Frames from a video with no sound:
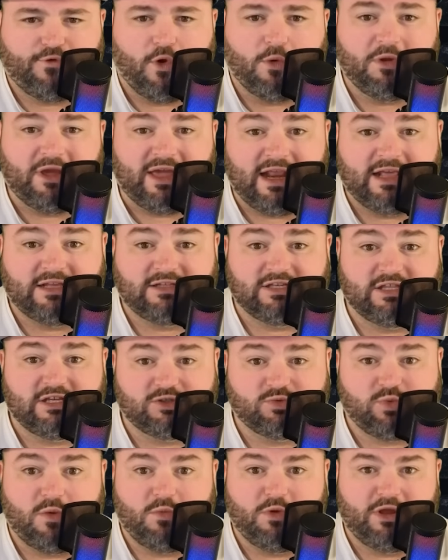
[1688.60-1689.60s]
we get into
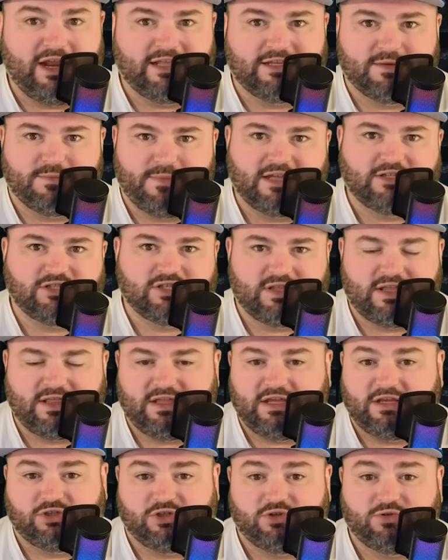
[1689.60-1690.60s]
this one, we need to mention that
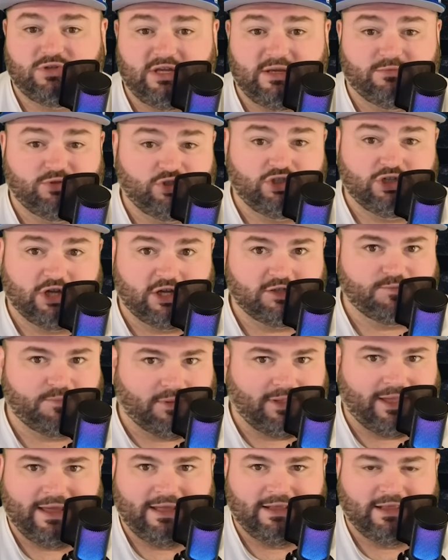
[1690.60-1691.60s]
these two teams just
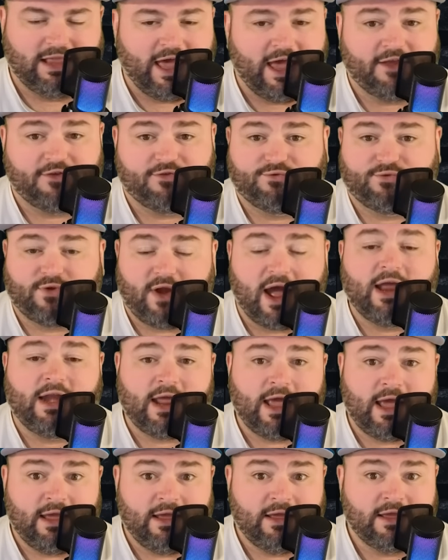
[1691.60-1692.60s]
played last
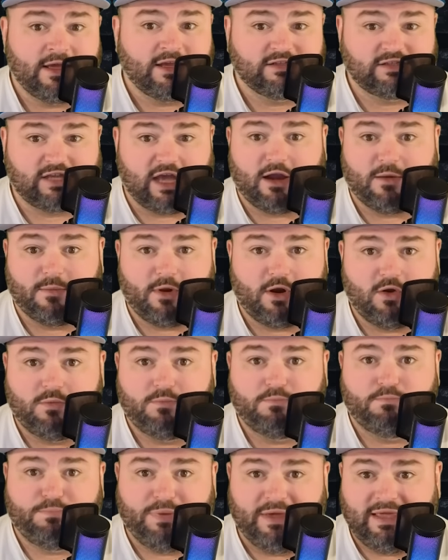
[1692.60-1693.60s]
Friday. Sacramento
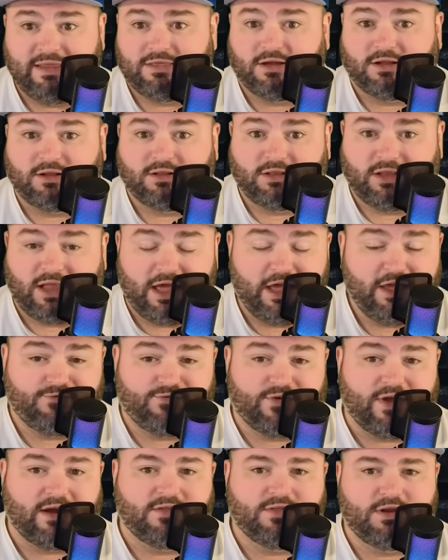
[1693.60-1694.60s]
beat the
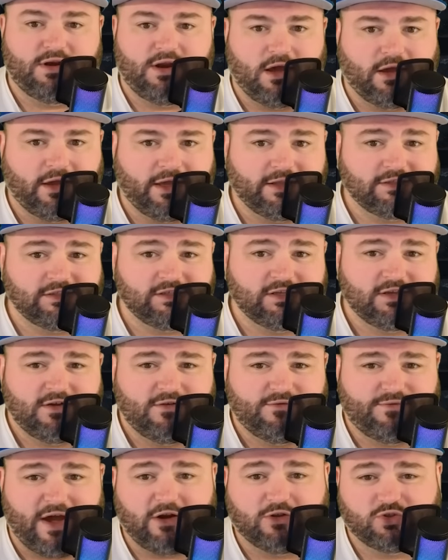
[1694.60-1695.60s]
life out of the Nuggets.
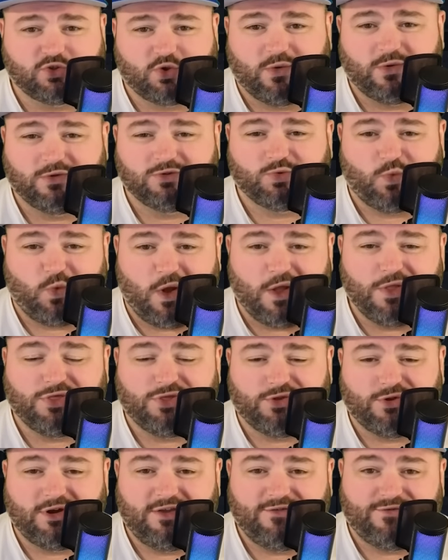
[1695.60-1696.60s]
Final score is
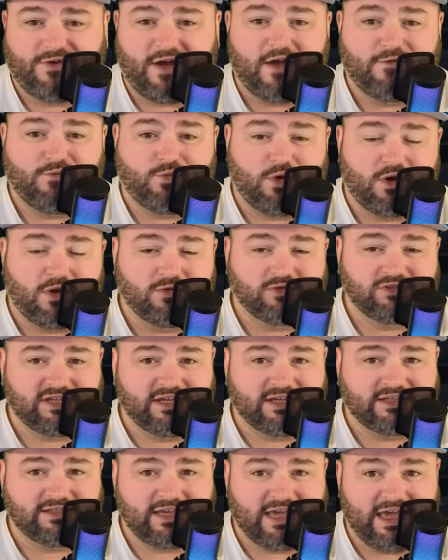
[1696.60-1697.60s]

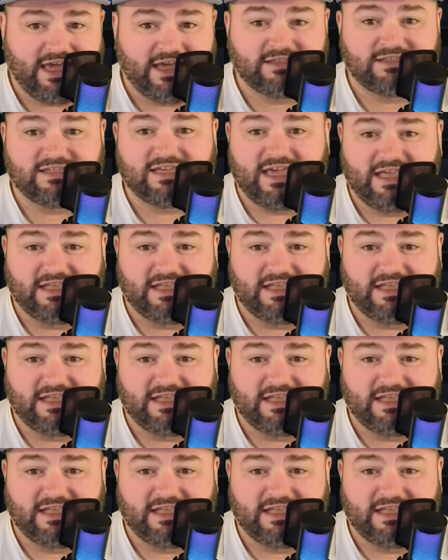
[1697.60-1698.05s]
135-106 Kings in